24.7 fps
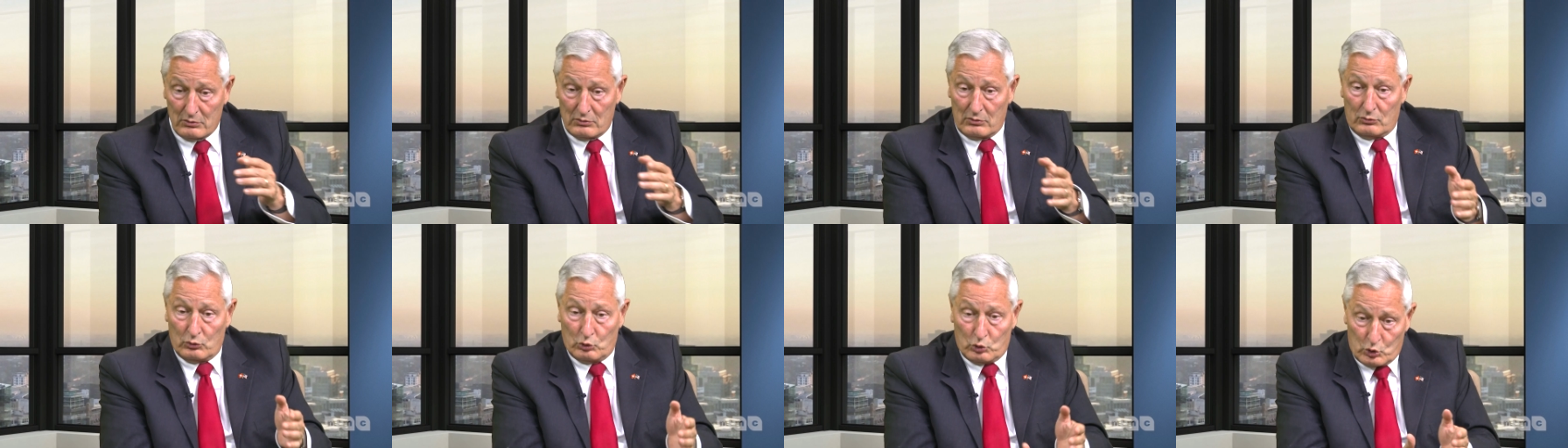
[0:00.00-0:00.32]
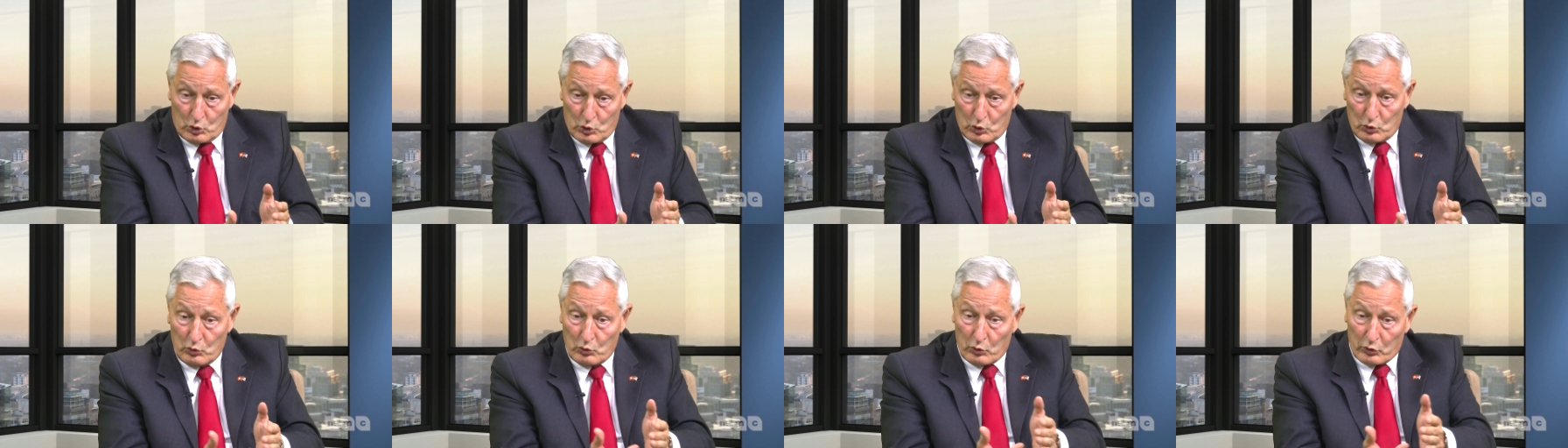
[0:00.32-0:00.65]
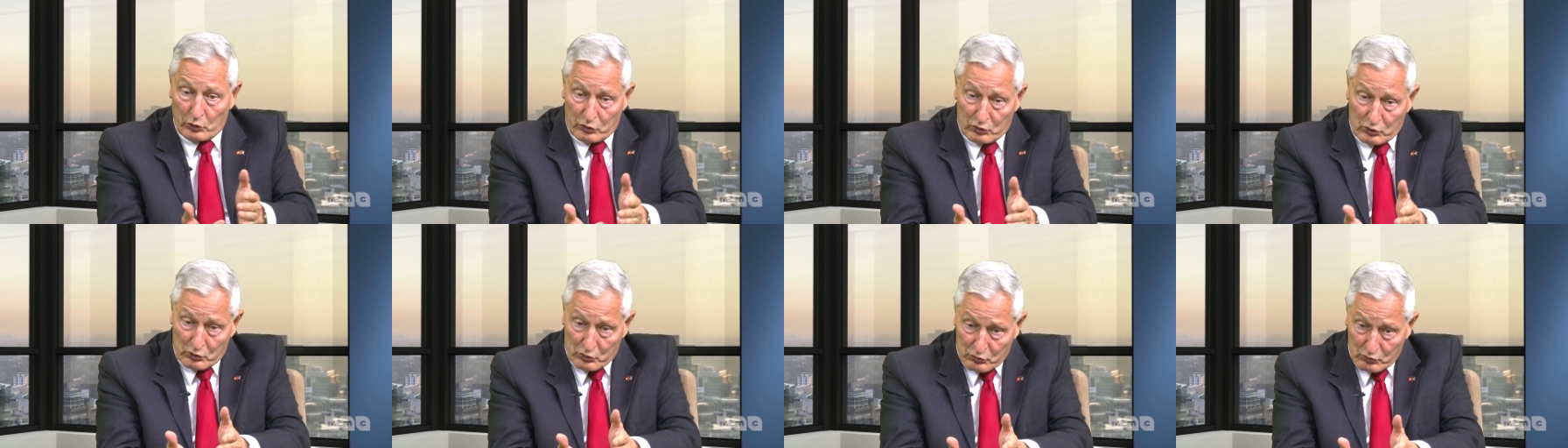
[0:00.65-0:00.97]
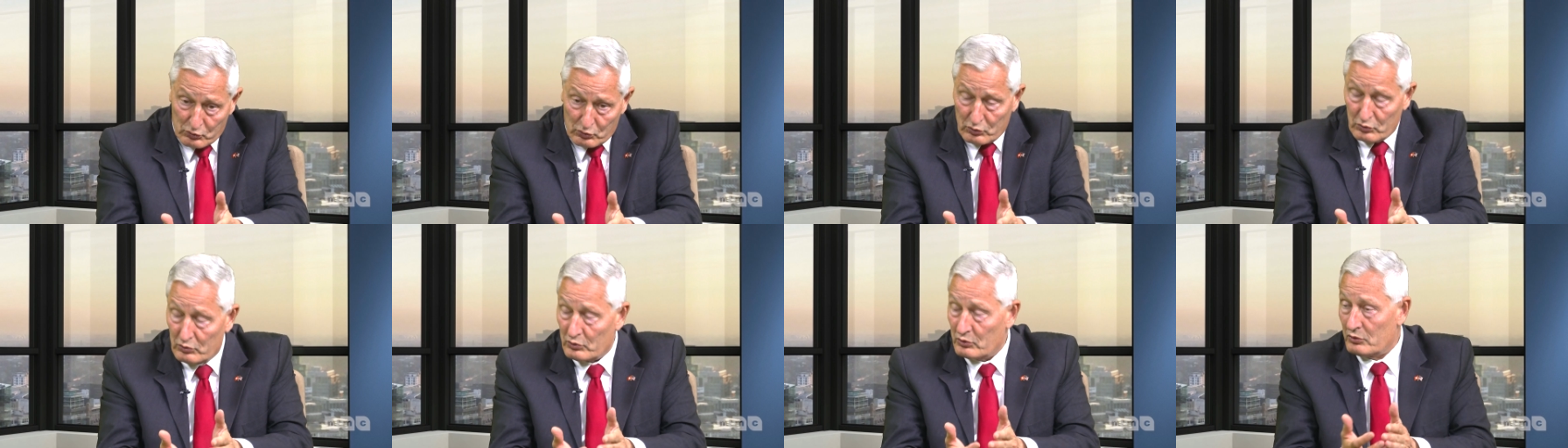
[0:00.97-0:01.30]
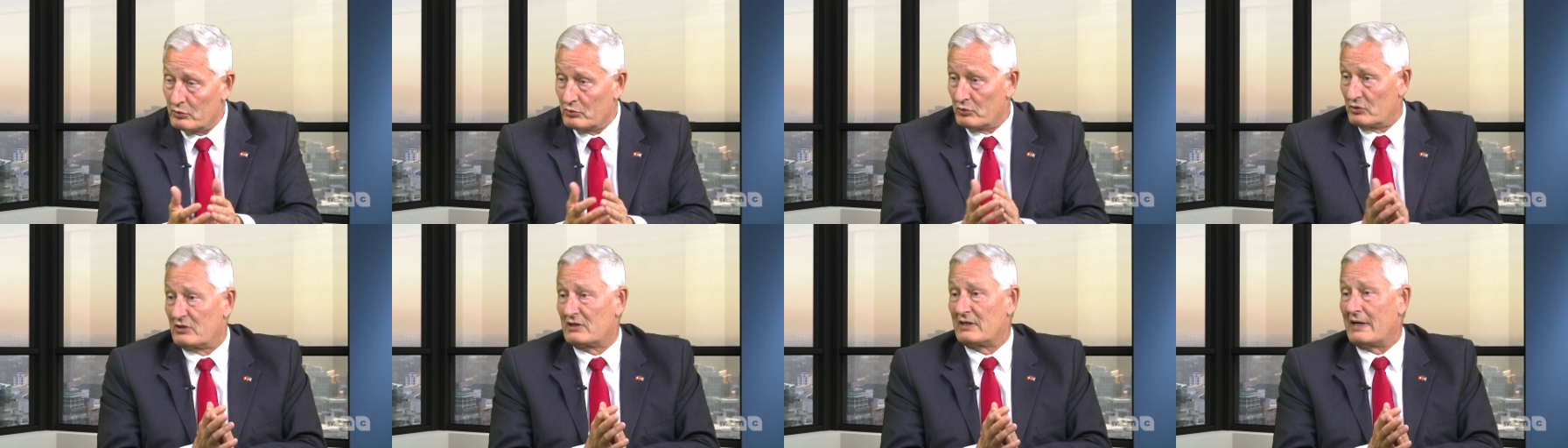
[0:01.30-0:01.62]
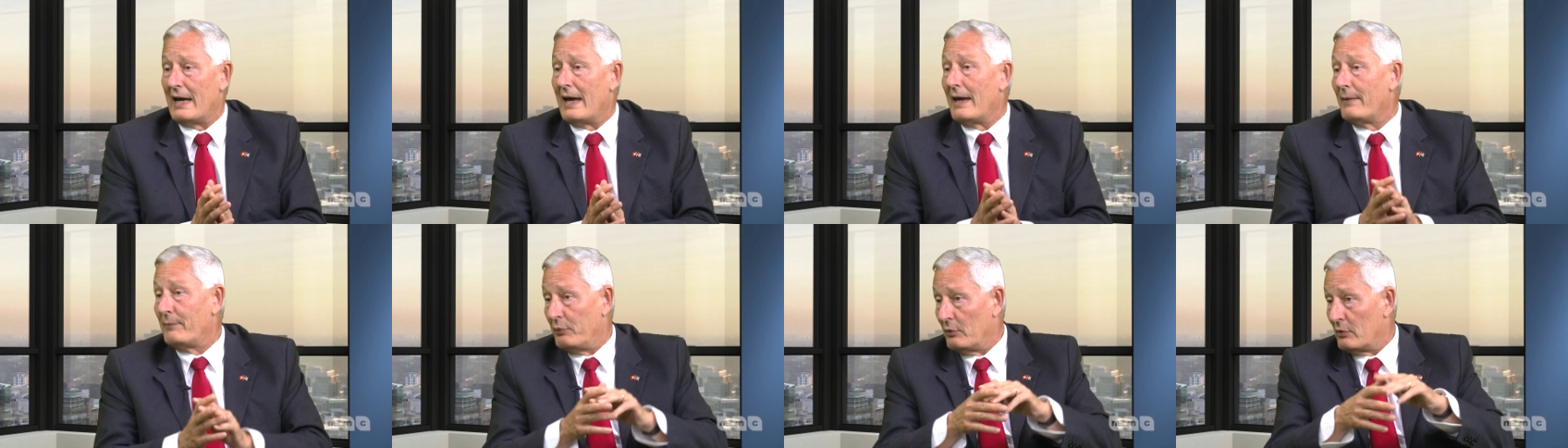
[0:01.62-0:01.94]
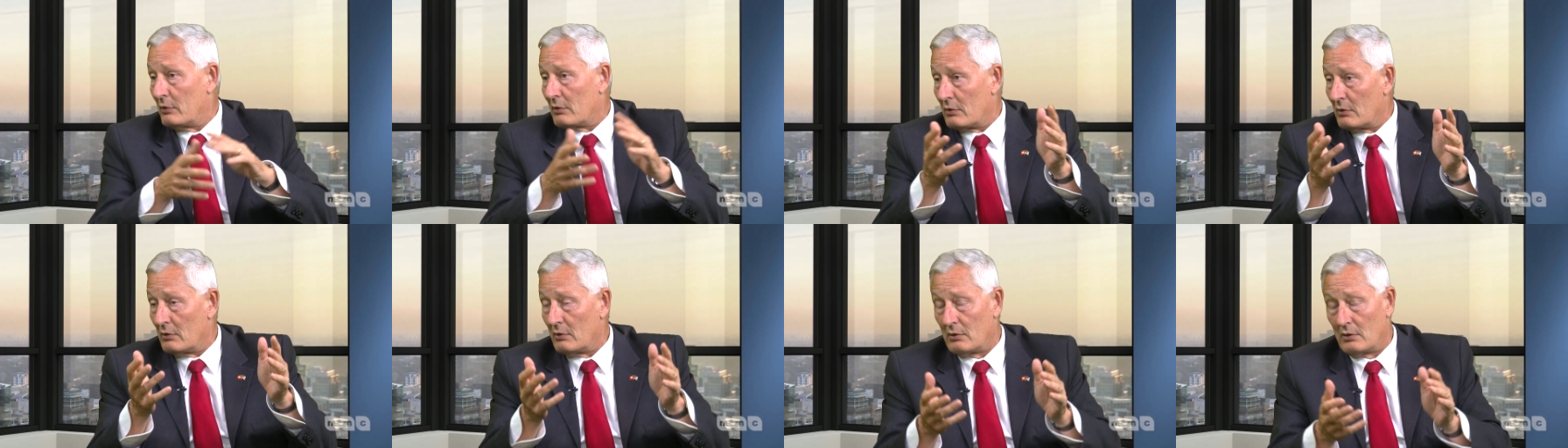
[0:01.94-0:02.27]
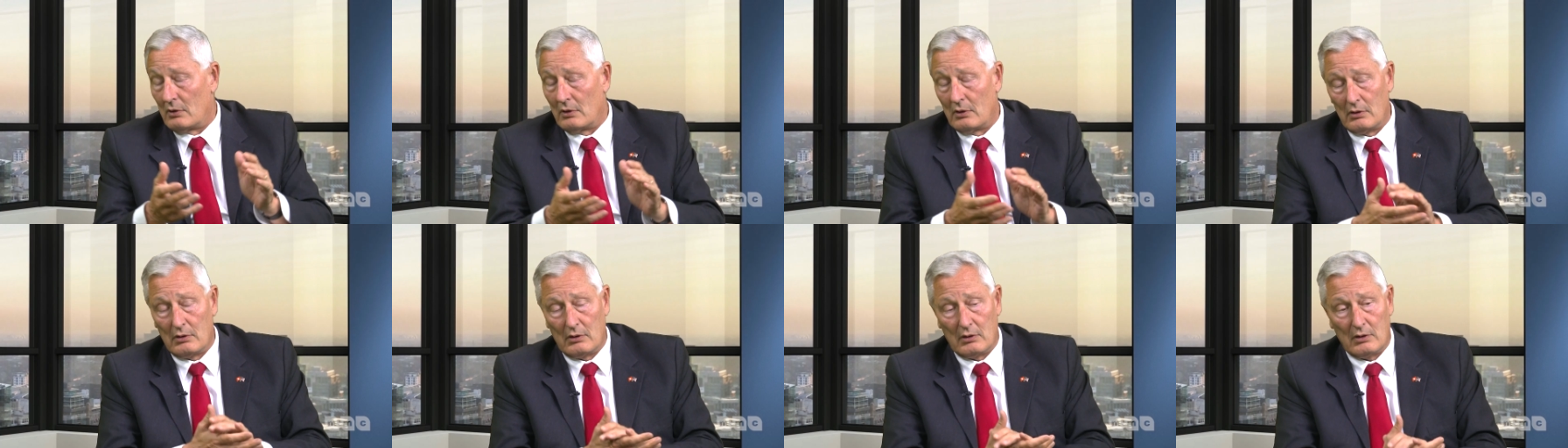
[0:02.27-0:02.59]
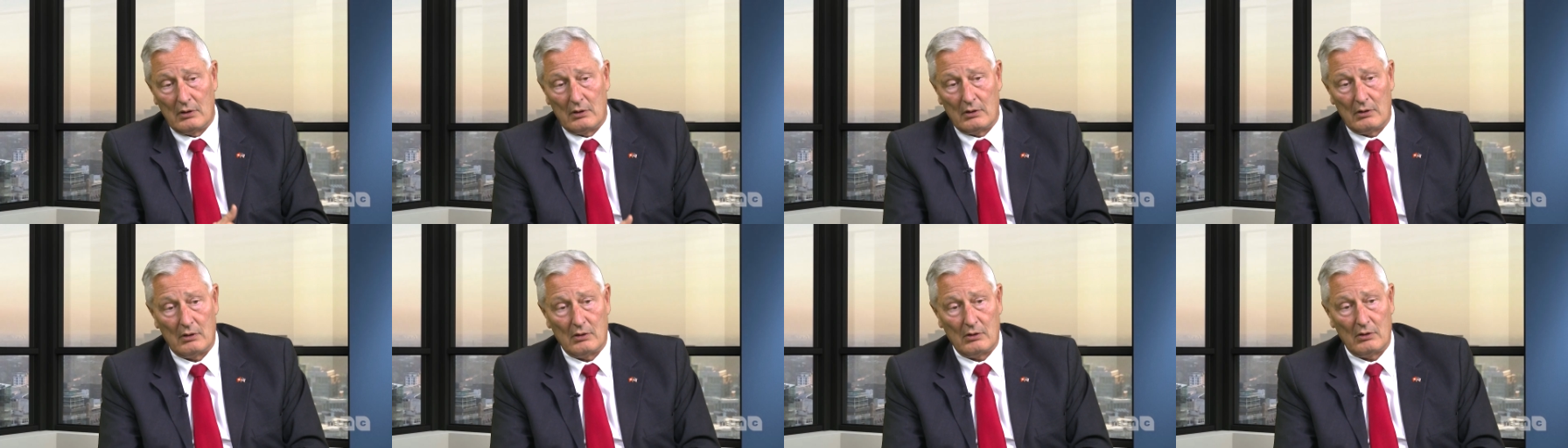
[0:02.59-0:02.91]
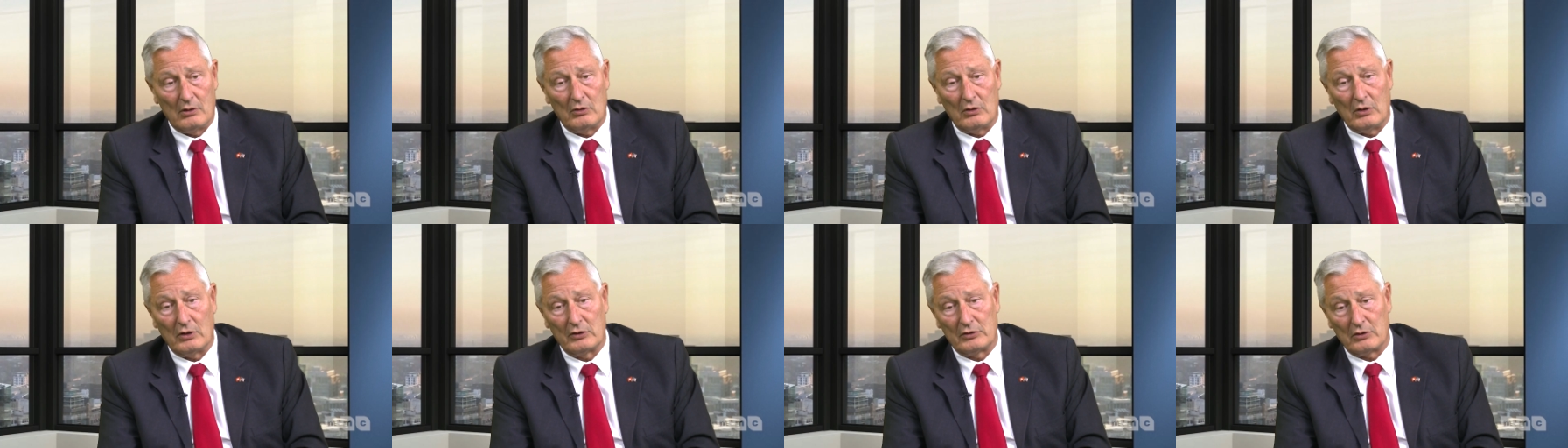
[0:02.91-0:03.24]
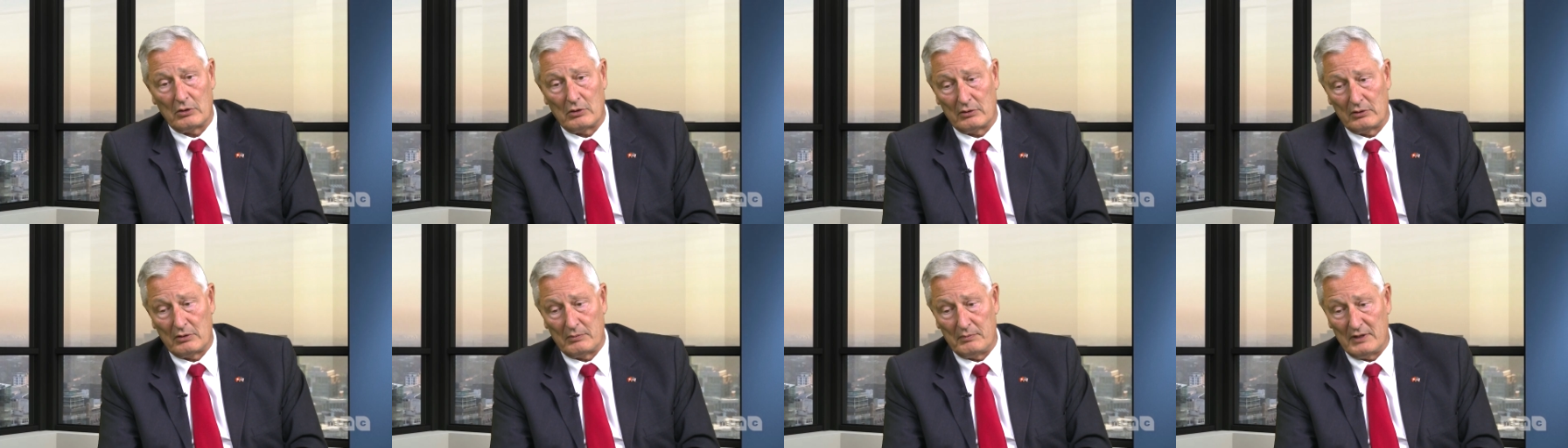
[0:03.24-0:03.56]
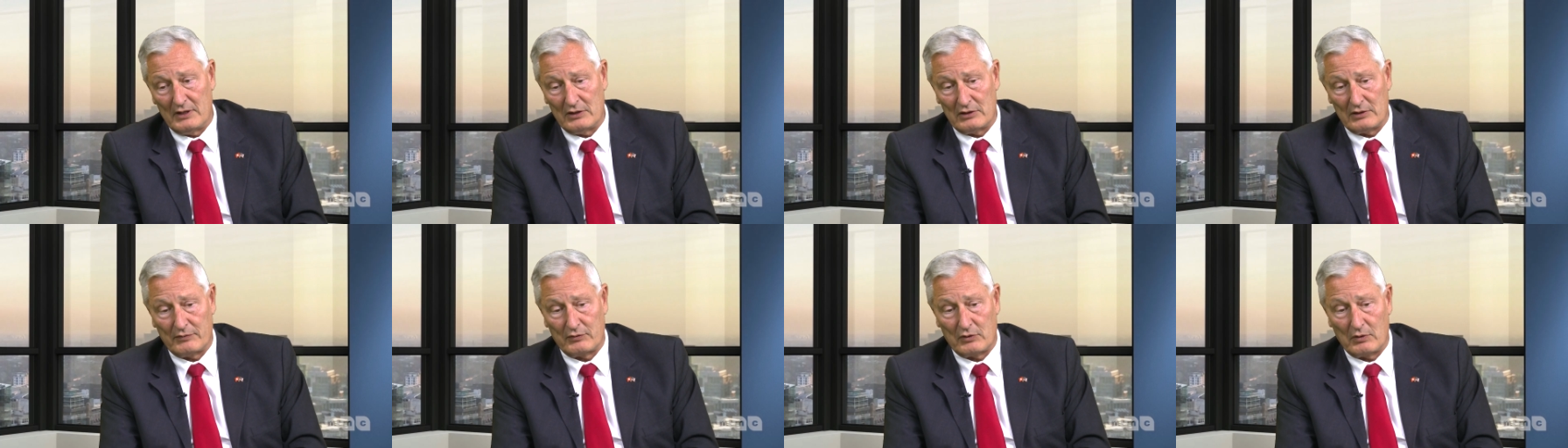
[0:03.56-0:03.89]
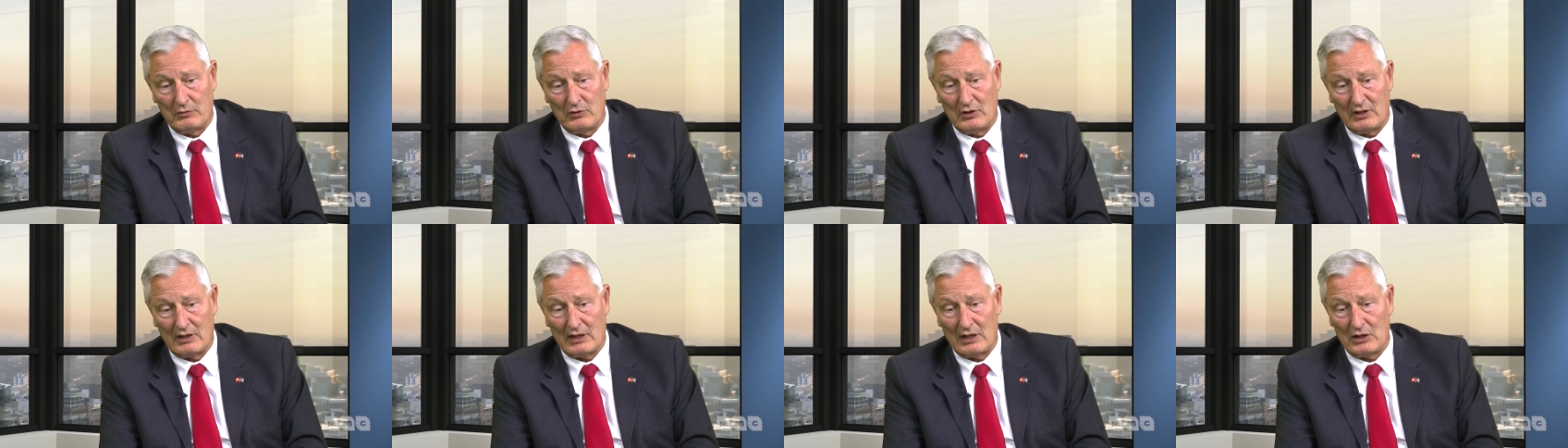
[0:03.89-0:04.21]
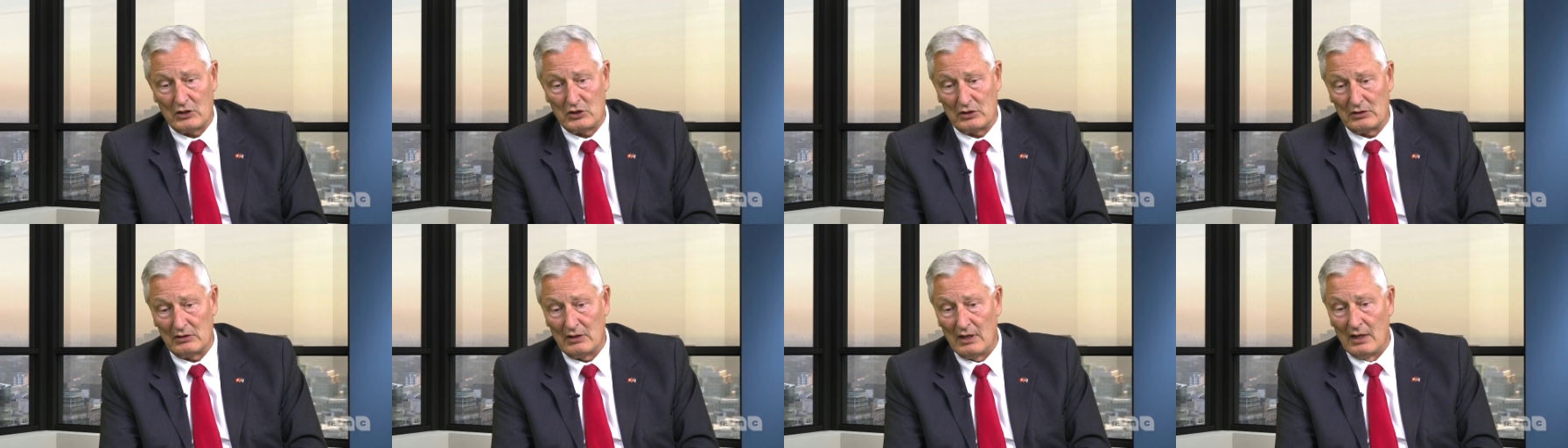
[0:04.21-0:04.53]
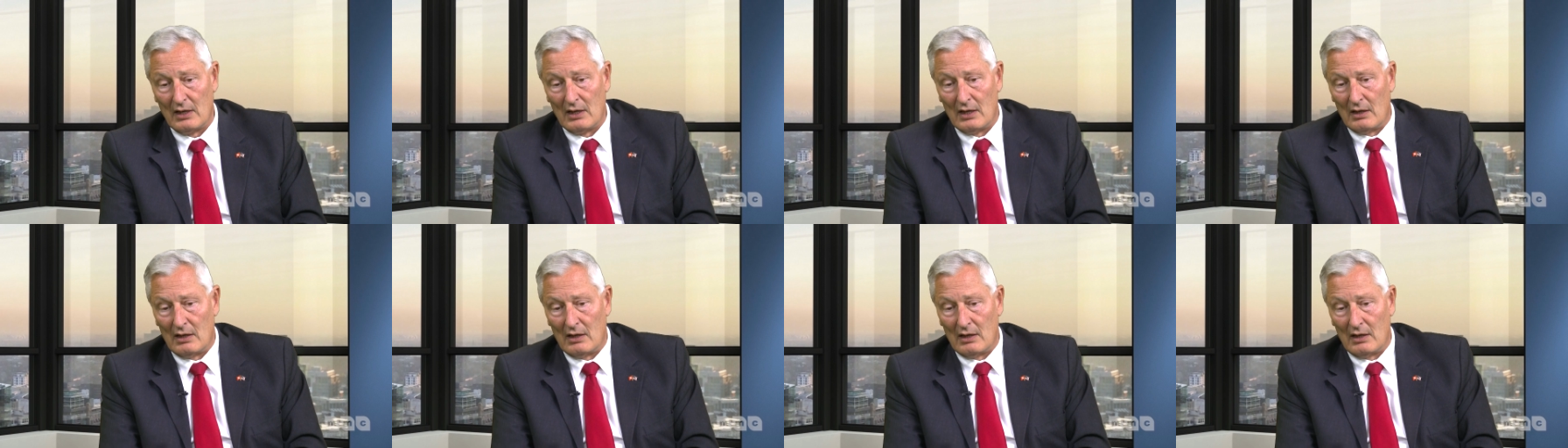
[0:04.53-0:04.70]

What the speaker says: through Skype or other means of communication,